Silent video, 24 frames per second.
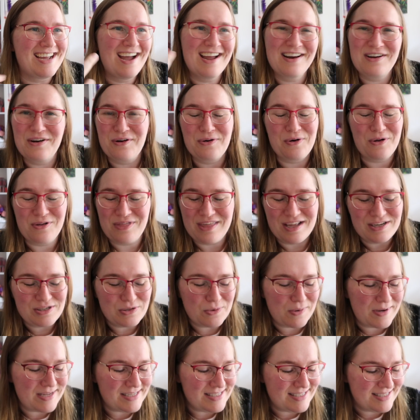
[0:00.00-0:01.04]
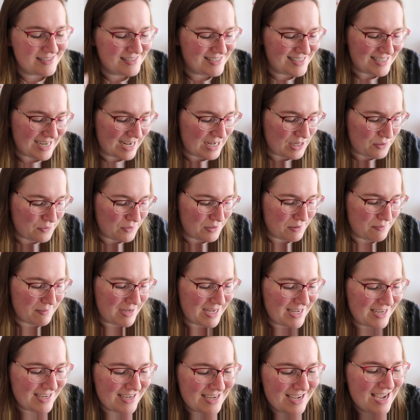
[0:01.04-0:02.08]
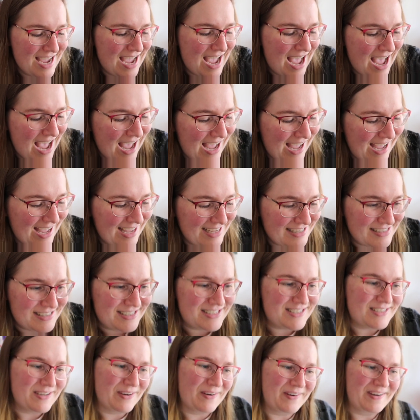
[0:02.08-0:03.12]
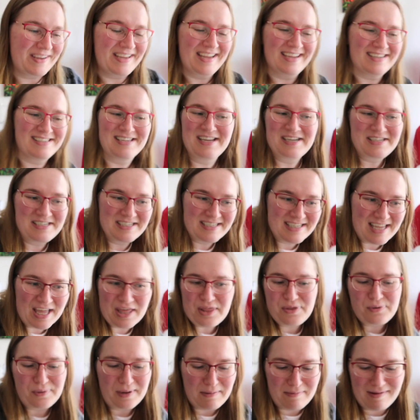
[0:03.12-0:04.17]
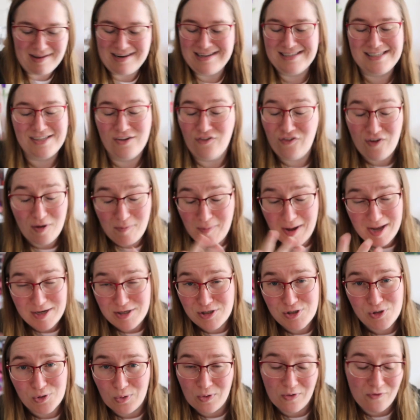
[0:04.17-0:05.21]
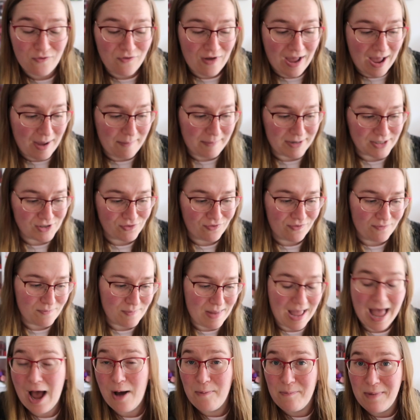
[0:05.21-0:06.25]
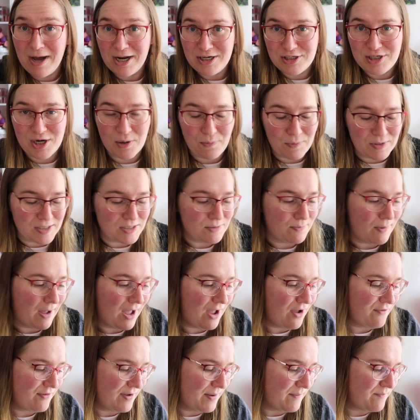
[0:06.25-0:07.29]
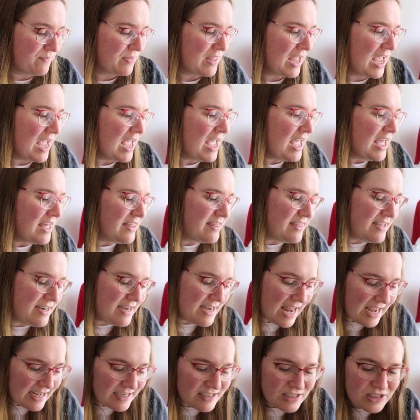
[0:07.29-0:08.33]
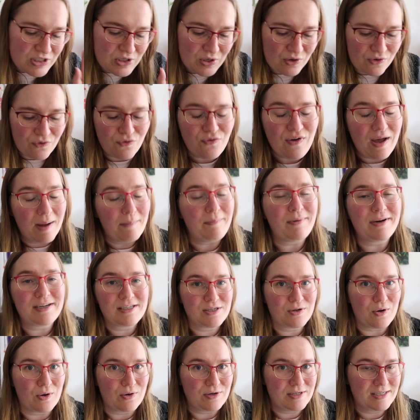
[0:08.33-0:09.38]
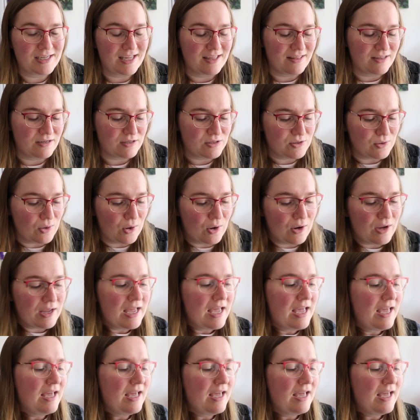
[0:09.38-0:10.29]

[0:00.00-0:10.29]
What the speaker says: I don't know, that's always stayed with me. So yes, I just get 3 meters if I'm unsure of how much I want to buy of it. The next two fabrics go together. So